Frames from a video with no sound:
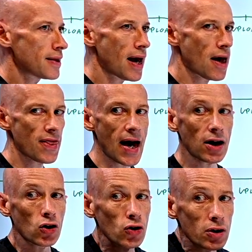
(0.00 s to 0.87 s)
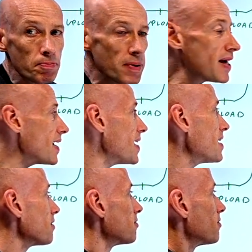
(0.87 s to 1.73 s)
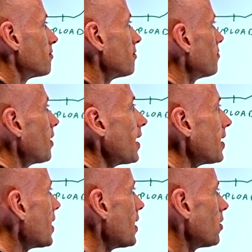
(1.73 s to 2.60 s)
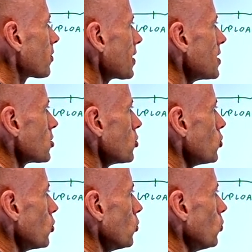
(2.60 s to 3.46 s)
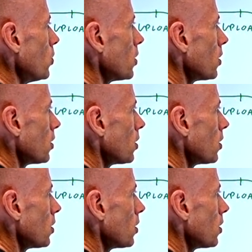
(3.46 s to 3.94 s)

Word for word: Now that could be, hey, yeah, look, there's a new